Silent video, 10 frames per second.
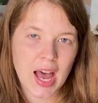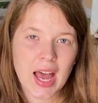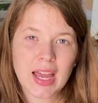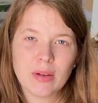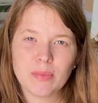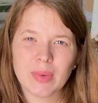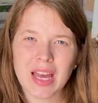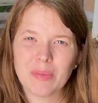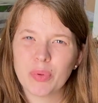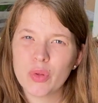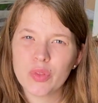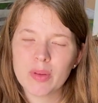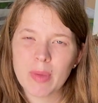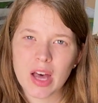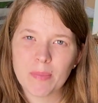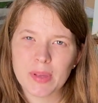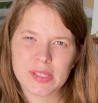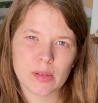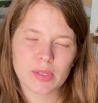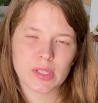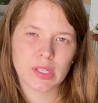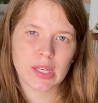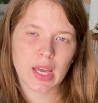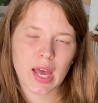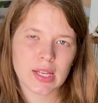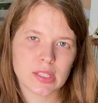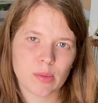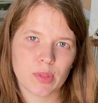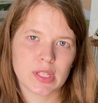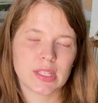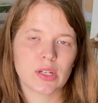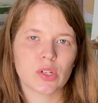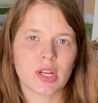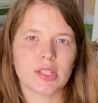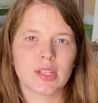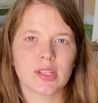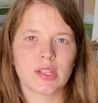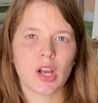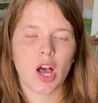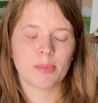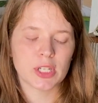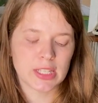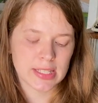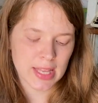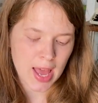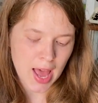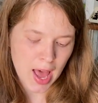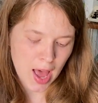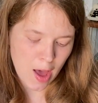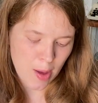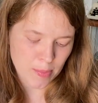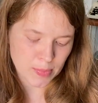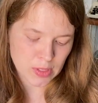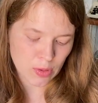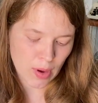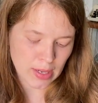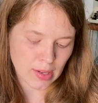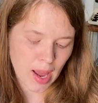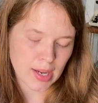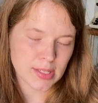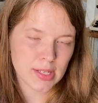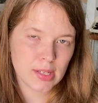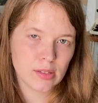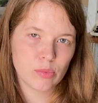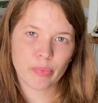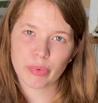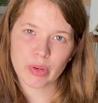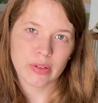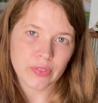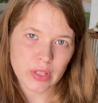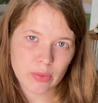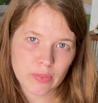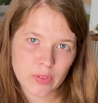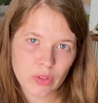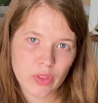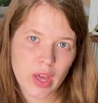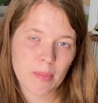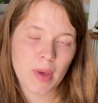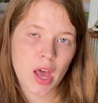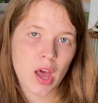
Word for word: I had pulled them up as I was looking at some of the standardized testing options. So I did briefly review them,